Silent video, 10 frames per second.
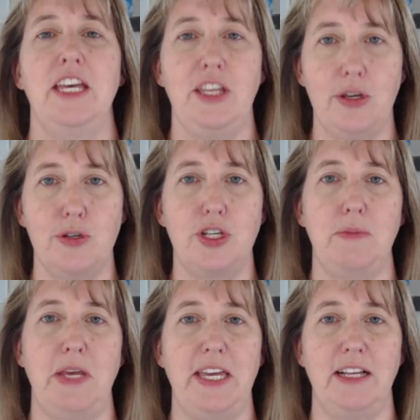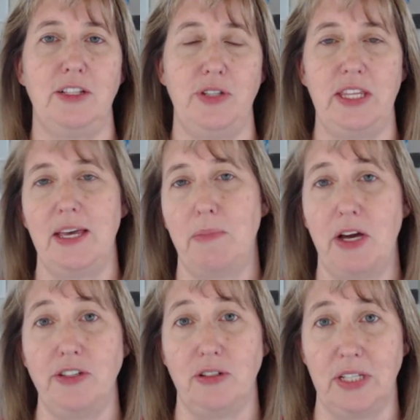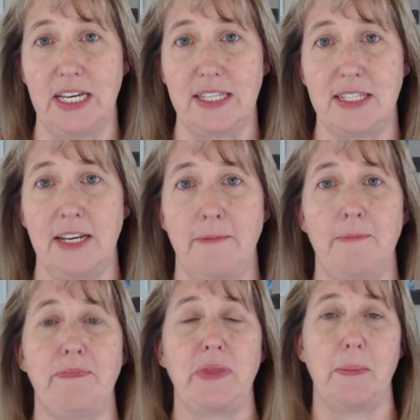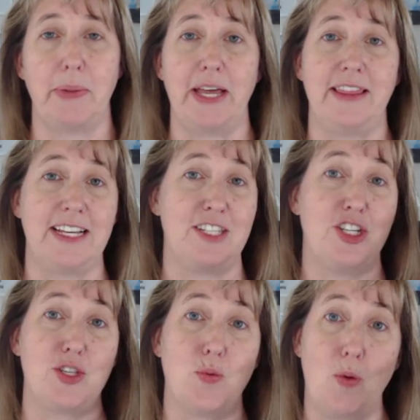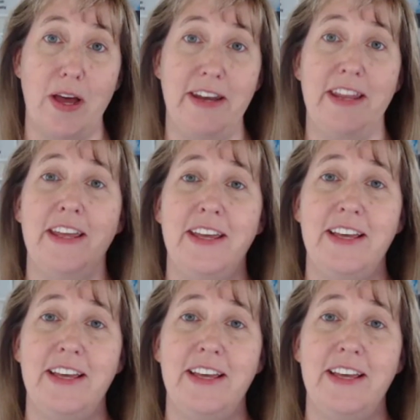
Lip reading: you should be including them on your list. But that's just one